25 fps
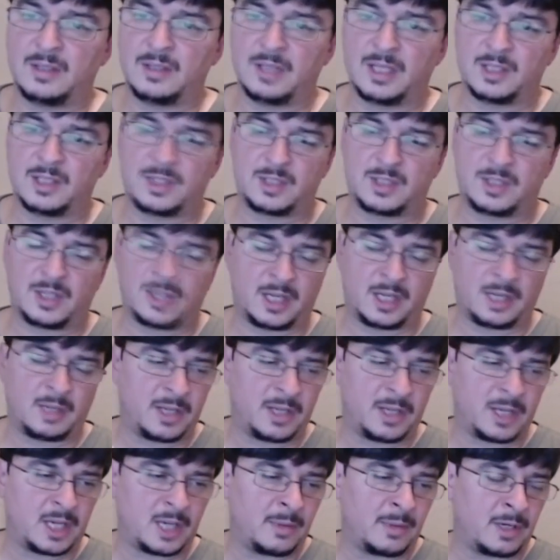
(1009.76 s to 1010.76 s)
going to be
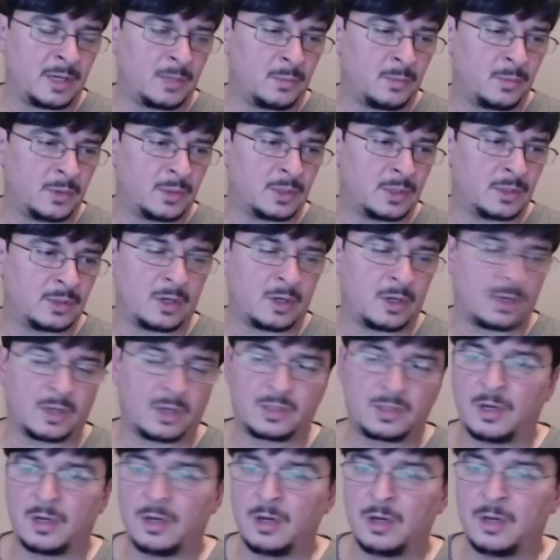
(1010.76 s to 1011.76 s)
coming up with the
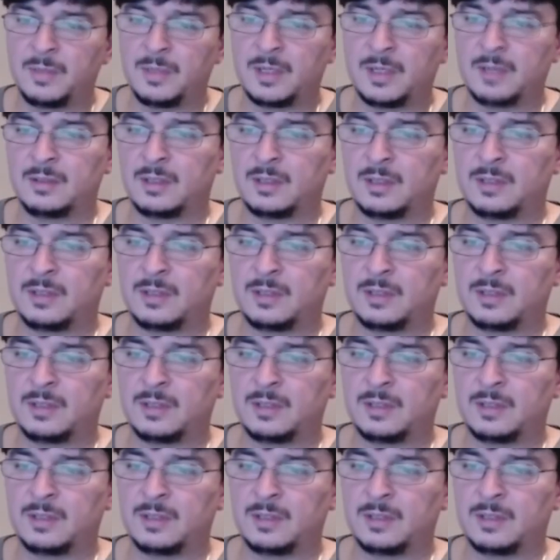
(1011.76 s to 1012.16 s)
October, the